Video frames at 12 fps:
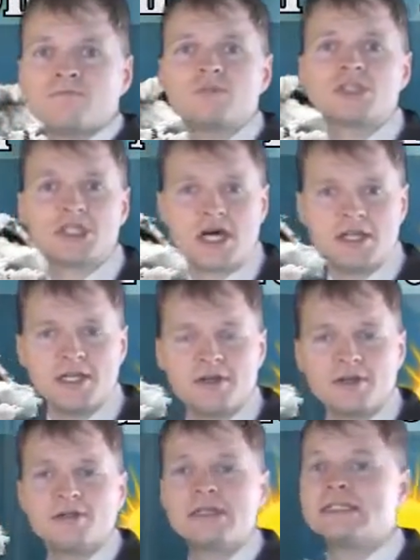
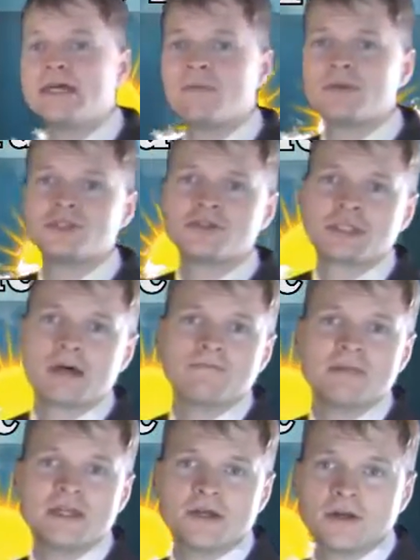sunnier, and temperatures up
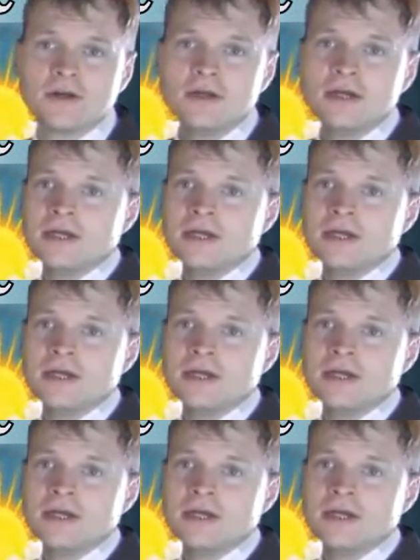near